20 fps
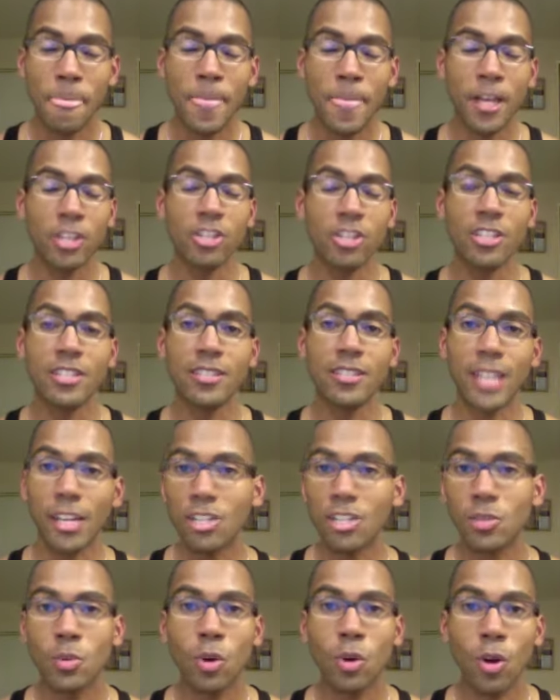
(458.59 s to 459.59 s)
your
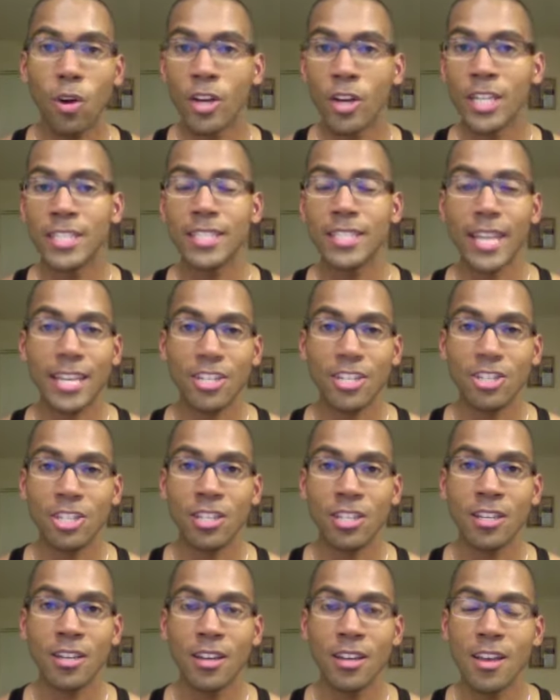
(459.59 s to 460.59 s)
sexual
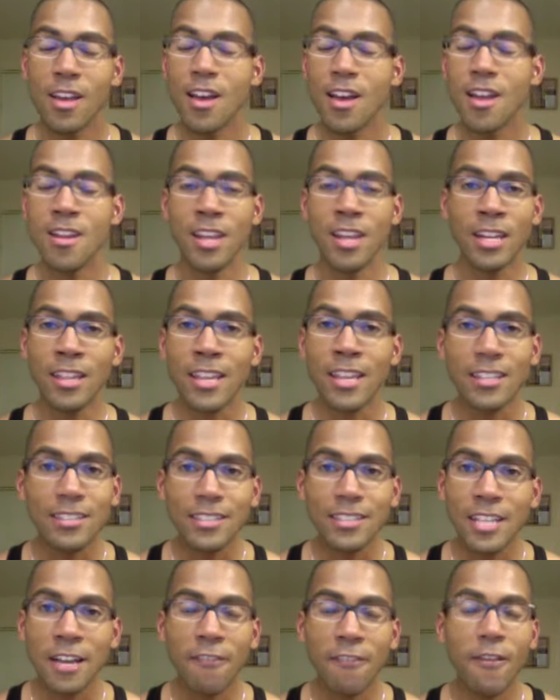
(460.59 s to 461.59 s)
orientation. None of that
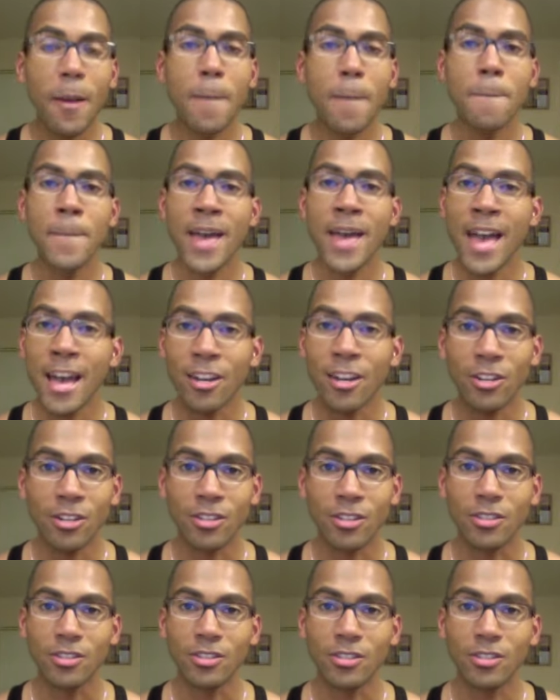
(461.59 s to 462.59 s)
stuff
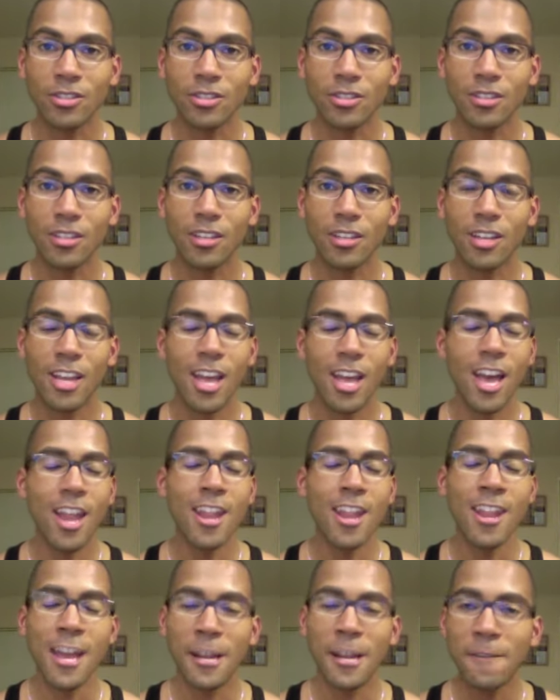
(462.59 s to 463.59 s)
matters.
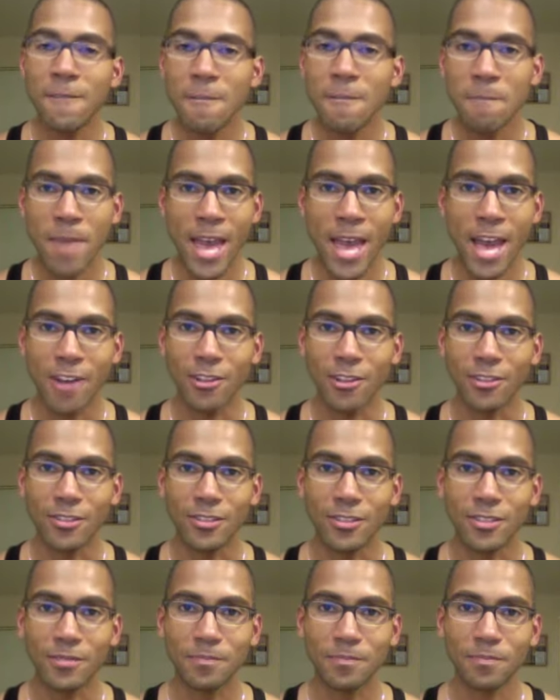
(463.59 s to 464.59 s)
None of it
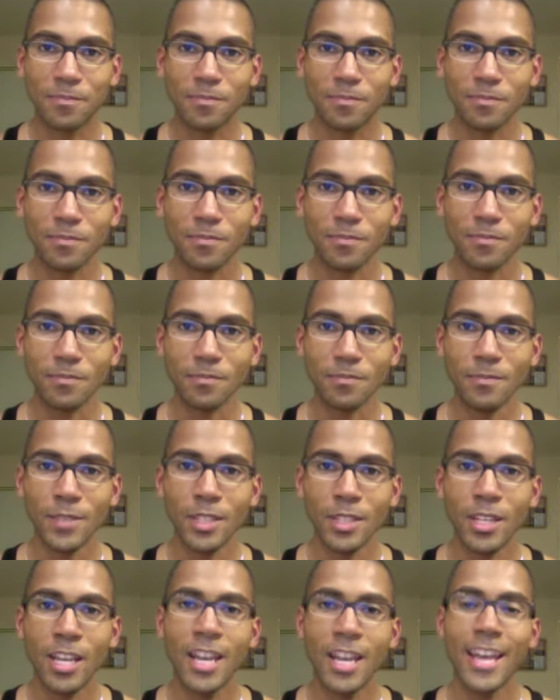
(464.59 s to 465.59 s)
matters.
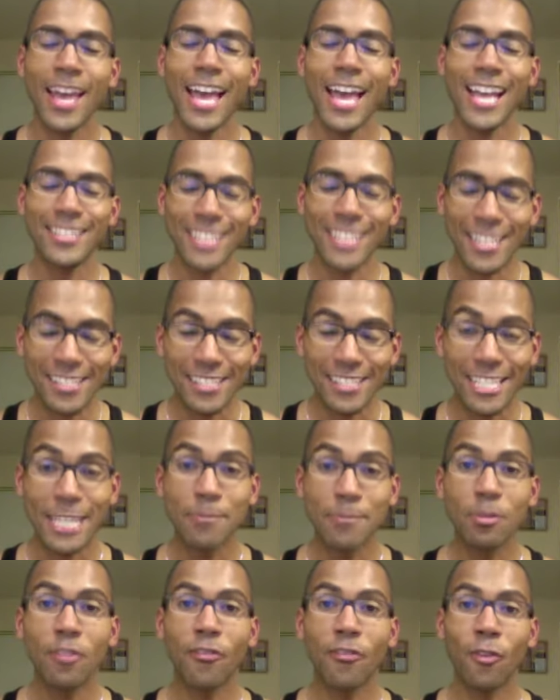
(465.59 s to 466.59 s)
As I said
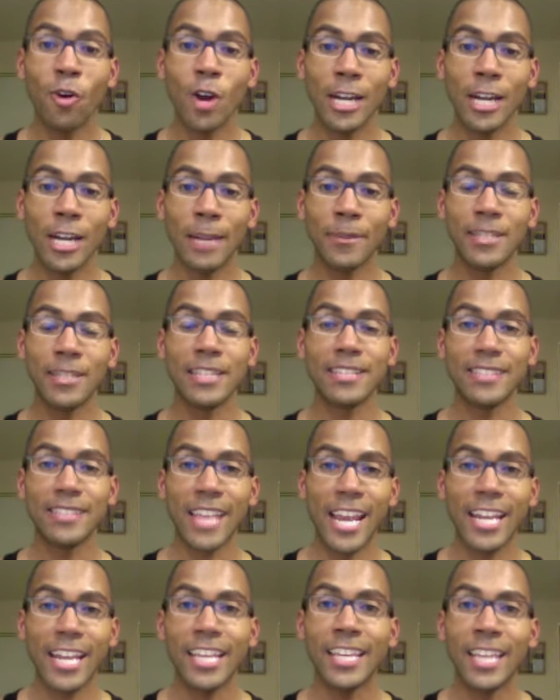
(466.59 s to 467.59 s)
before, and I'm going to say it
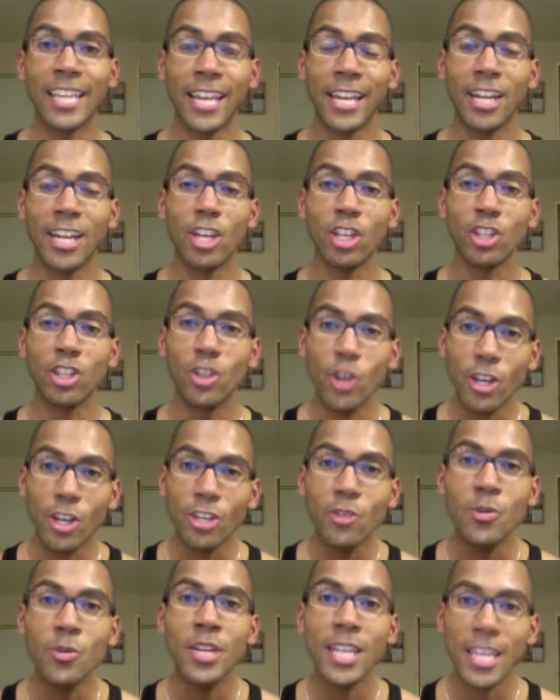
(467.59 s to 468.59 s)
again, your
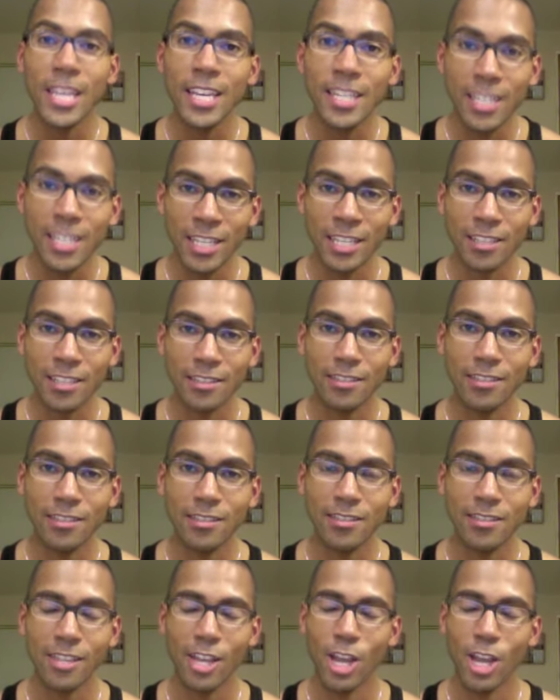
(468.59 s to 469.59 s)
uniqueness,
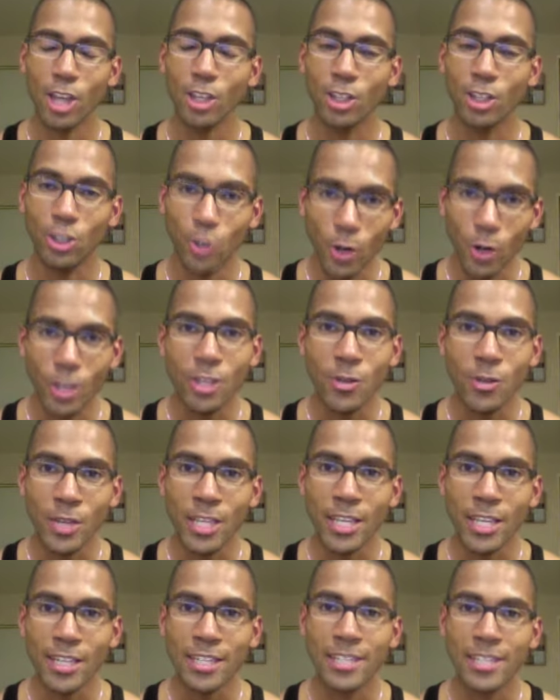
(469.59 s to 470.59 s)
your
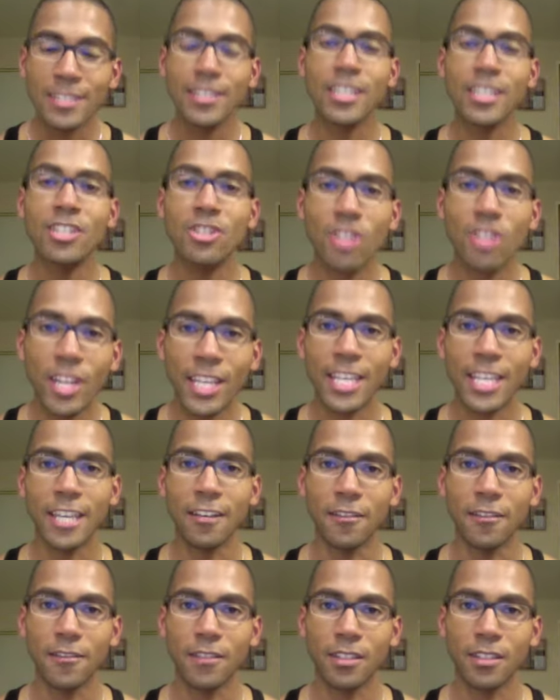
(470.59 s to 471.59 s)
uniqueness is your
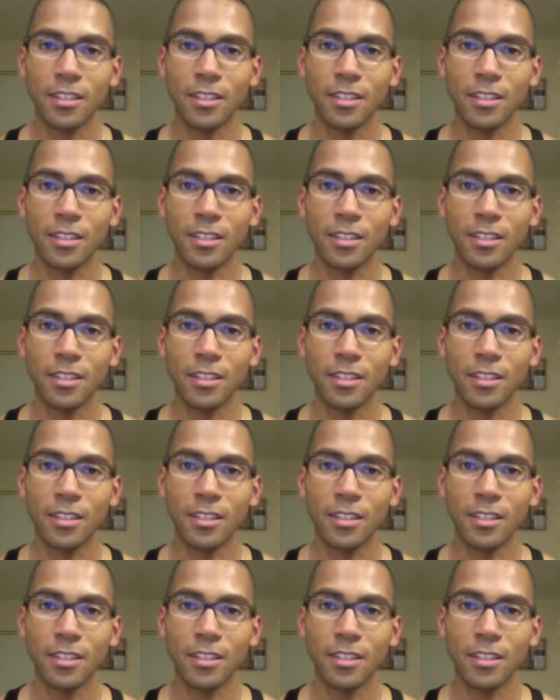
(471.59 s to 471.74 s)
gift.